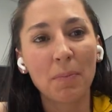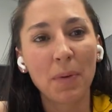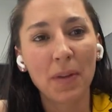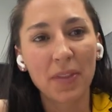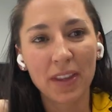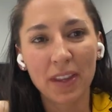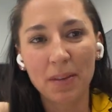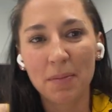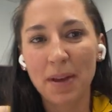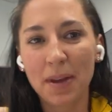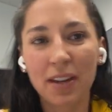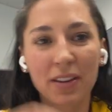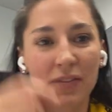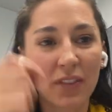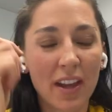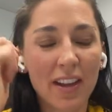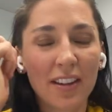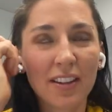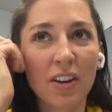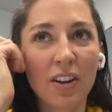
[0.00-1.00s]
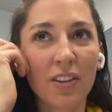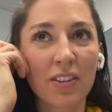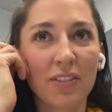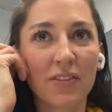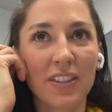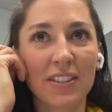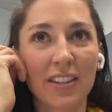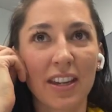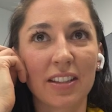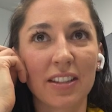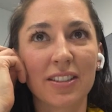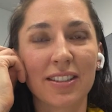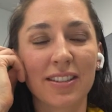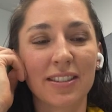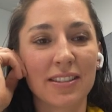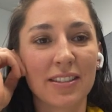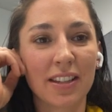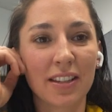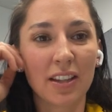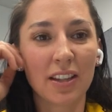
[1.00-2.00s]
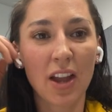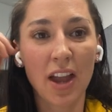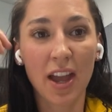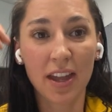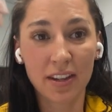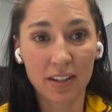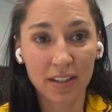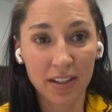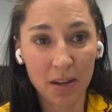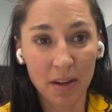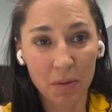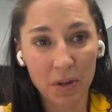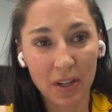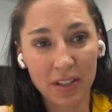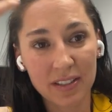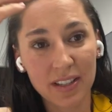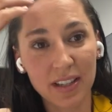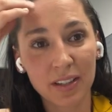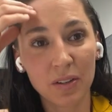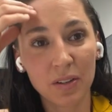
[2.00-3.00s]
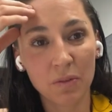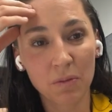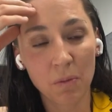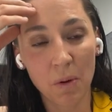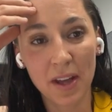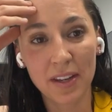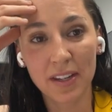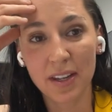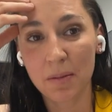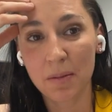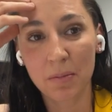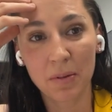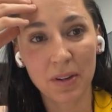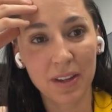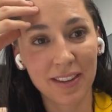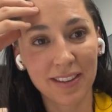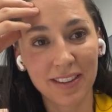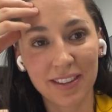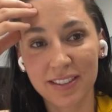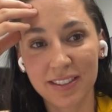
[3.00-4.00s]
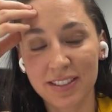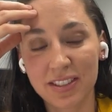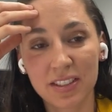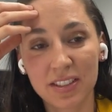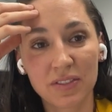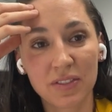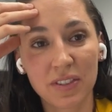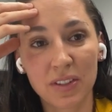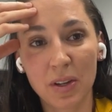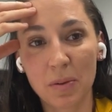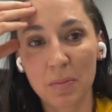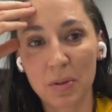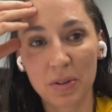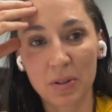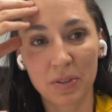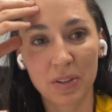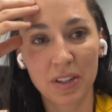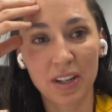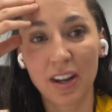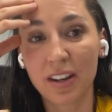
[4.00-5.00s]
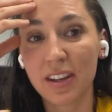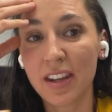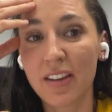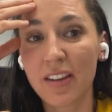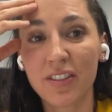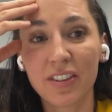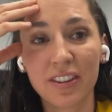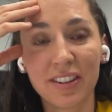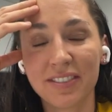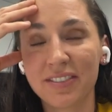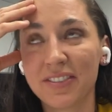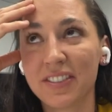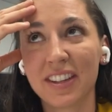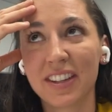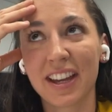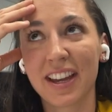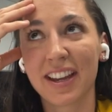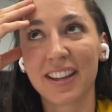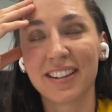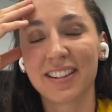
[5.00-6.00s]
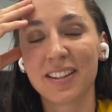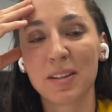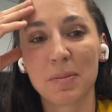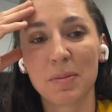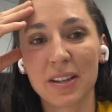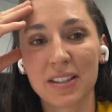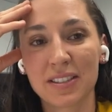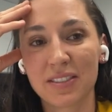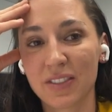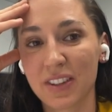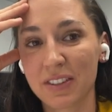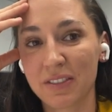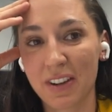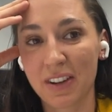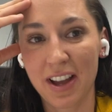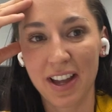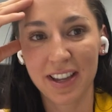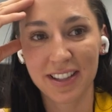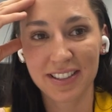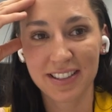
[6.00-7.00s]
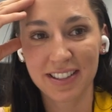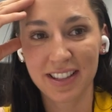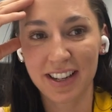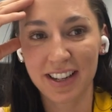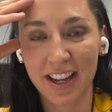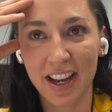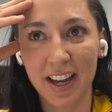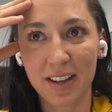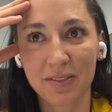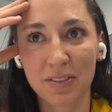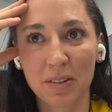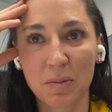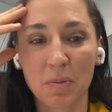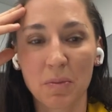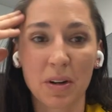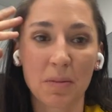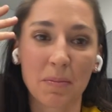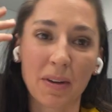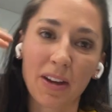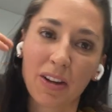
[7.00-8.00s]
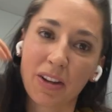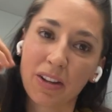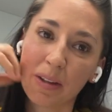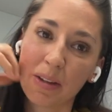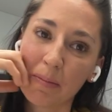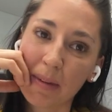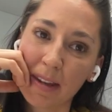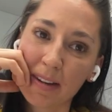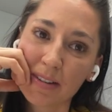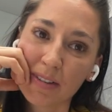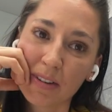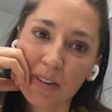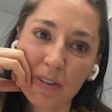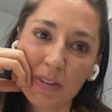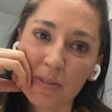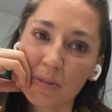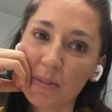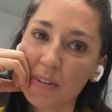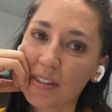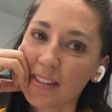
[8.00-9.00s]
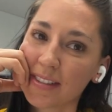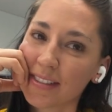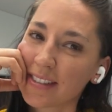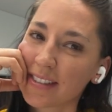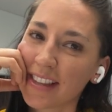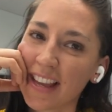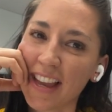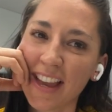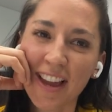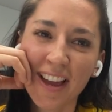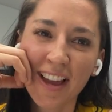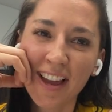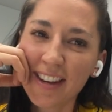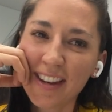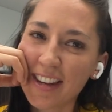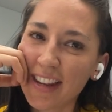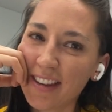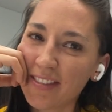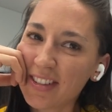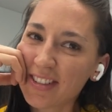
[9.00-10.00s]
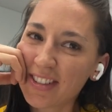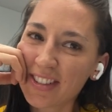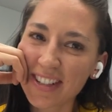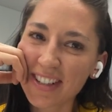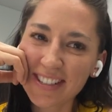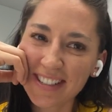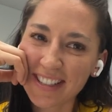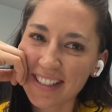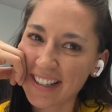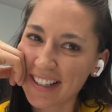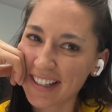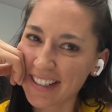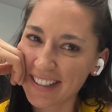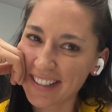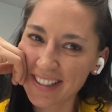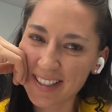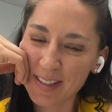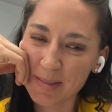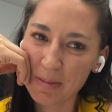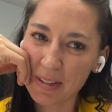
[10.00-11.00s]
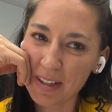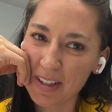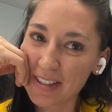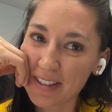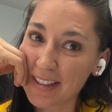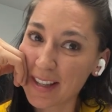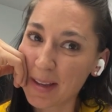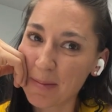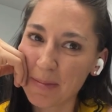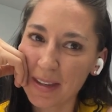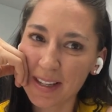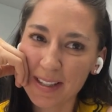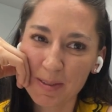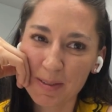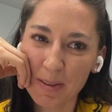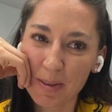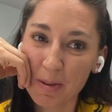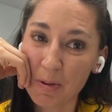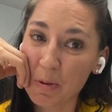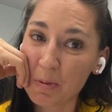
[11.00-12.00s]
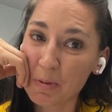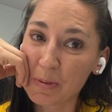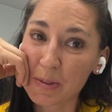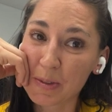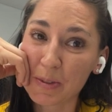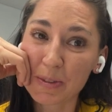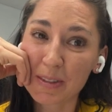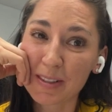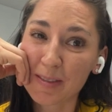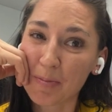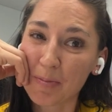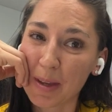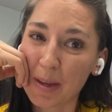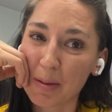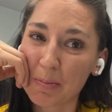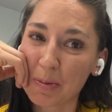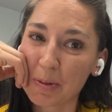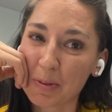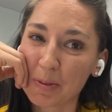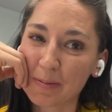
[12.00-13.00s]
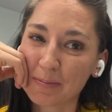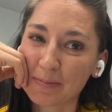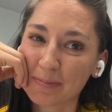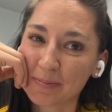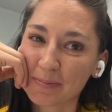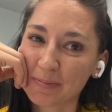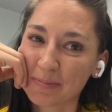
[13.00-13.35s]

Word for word: but the amount of conversations that, and networks that you wind up with is just phenomenal. And I'll never forget the piece of advice that I had from one of my early mentors, which is never trust an artist because they mix with all sorts of people.